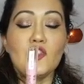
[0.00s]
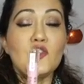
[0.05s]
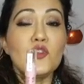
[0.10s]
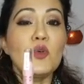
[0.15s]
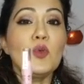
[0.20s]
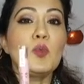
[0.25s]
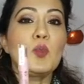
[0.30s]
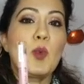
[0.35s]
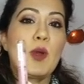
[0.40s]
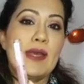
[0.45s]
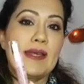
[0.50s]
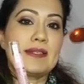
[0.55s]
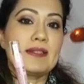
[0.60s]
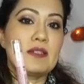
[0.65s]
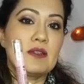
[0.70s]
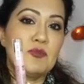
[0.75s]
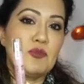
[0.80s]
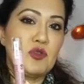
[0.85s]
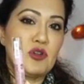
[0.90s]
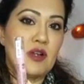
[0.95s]
you don't
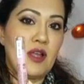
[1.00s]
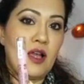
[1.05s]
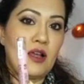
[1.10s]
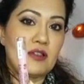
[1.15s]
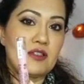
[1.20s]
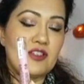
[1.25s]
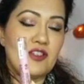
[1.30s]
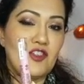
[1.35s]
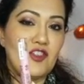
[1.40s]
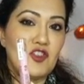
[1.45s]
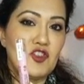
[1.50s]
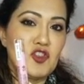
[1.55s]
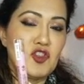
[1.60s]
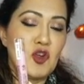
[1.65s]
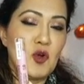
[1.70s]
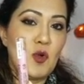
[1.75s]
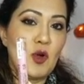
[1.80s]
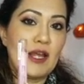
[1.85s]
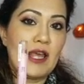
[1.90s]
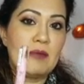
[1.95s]
waste product.
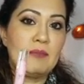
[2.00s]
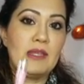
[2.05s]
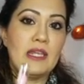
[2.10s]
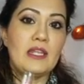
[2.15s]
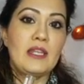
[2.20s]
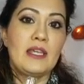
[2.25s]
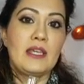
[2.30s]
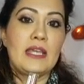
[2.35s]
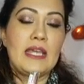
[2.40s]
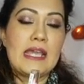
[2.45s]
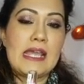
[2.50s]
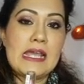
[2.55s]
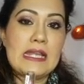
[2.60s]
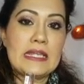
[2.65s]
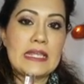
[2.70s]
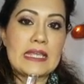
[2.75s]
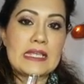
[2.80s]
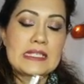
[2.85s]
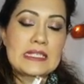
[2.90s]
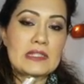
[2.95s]
You know what I mean?
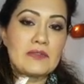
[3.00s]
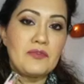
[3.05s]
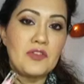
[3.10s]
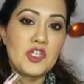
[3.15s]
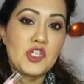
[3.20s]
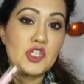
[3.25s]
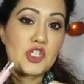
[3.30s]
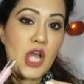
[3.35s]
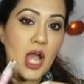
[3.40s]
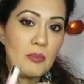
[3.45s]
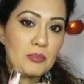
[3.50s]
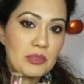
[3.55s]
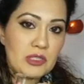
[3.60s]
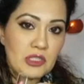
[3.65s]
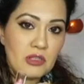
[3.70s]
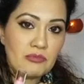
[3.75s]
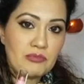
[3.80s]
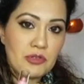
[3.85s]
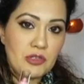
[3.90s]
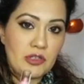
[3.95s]
In case if you
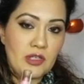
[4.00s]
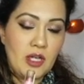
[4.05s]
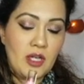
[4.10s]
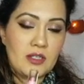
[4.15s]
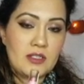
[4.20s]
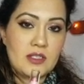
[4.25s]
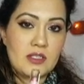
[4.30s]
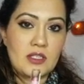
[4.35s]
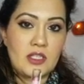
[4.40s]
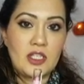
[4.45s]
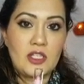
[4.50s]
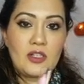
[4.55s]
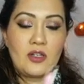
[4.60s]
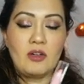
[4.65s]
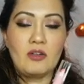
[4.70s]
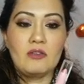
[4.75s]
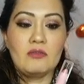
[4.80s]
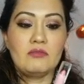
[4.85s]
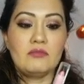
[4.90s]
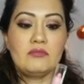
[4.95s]
sharpen the product, you
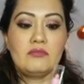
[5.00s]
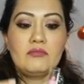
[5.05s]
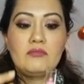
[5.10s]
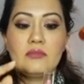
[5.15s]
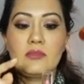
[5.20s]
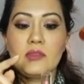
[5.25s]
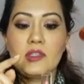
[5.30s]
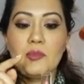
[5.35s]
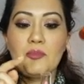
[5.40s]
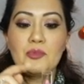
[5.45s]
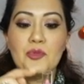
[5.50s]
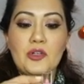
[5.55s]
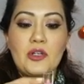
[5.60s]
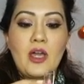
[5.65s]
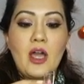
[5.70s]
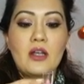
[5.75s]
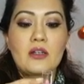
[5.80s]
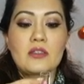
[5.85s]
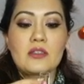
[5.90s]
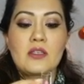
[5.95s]
know, the
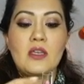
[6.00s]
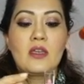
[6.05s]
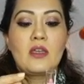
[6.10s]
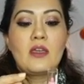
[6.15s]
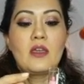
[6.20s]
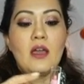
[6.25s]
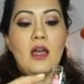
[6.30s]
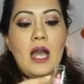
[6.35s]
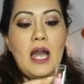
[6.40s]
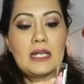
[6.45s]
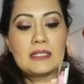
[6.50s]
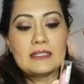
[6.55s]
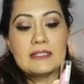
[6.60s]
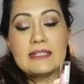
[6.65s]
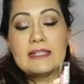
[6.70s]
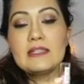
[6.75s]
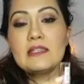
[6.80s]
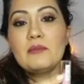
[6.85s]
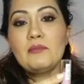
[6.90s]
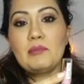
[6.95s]
product other
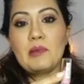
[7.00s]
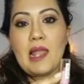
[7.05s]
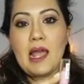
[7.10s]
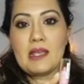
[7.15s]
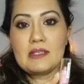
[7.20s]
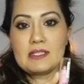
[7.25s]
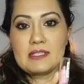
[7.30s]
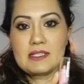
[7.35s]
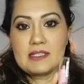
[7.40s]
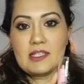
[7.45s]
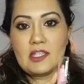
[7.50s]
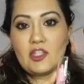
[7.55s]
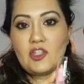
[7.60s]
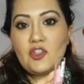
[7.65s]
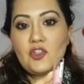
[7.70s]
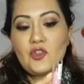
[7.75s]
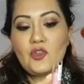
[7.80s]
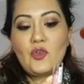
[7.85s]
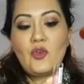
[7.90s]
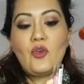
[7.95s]
than the
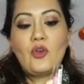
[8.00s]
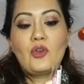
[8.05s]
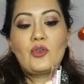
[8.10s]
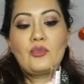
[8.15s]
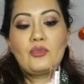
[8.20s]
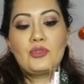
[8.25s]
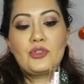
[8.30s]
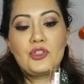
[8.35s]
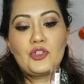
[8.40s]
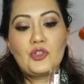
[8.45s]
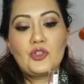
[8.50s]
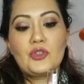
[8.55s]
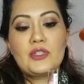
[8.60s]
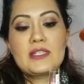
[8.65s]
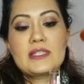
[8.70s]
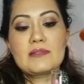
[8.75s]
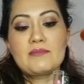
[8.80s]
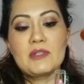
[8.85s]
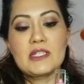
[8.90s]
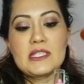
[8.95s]
plastic, you know, or, you know,
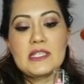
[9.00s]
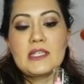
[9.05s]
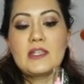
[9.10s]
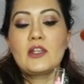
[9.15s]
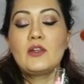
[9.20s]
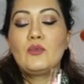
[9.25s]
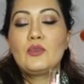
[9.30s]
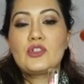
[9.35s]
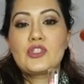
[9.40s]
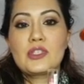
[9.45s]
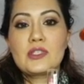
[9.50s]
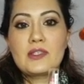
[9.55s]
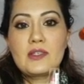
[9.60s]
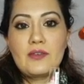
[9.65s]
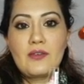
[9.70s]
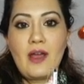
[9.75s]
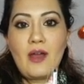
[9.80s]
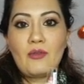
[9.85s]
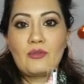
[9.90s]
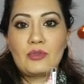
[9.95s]
this material which is
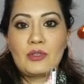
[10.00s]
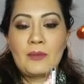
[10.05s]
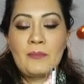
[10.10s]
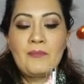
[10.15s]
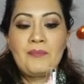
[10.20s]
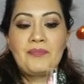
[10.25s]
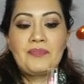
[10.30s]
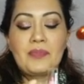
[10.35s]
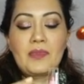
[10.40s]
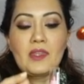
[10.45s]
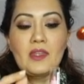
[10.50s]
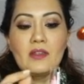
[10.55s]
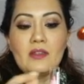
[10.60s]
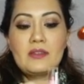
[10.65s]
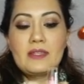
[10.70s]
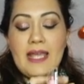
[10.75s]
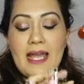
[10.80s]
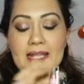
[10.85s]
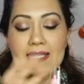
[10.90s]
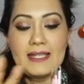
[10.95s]
around,
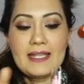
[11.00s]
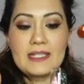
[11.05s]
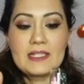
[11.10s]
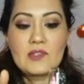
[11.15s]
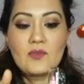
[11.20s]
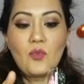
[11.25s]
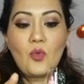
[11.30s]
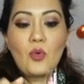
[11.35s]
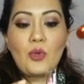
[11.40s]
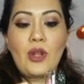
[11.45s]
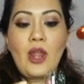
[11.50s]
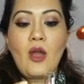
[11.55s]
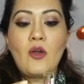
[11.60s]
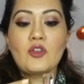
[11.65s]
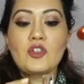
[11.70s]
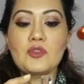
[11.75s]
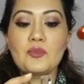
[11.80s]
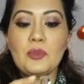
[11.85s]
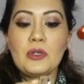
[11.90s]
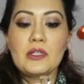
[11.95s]
that gets worn
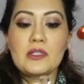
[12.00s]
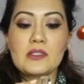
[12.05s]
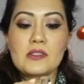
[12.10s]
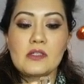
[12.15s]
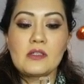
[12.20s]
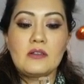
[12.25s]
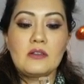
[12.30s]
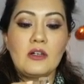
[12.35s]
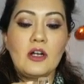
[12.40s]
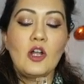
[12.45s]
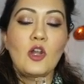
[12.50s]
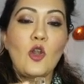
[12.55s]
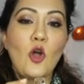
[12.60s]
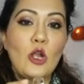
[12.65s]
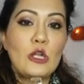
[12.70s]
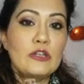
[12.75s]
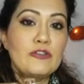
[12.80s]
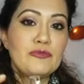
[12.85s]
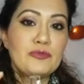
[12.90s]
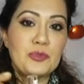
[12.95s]
out, but a
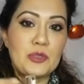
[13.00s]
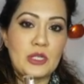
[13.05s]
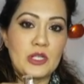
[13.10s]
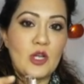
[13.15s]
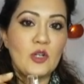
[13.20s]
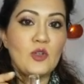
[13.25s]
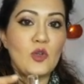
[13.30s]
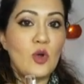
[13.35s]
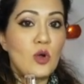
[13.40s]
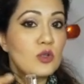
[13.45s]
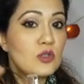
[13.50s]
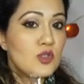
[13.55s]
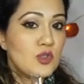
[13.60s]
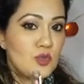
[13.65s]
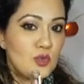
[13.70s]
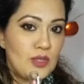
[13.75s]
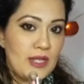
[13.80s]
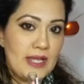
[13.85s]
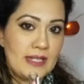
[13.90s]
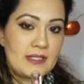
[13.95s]
lot of product
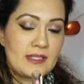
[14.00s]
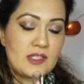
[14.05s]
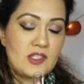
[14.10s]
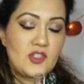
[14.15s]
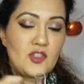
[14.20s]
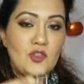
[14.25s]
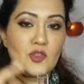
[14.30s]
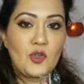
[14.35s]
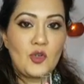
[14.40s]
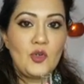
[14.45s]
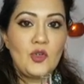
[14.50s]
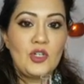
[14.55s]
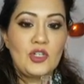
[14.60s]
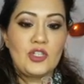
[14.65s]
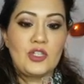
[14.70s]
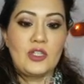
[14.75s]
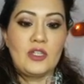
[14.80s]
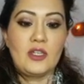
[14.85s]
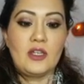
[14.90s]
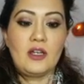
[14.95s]
also gets, you know,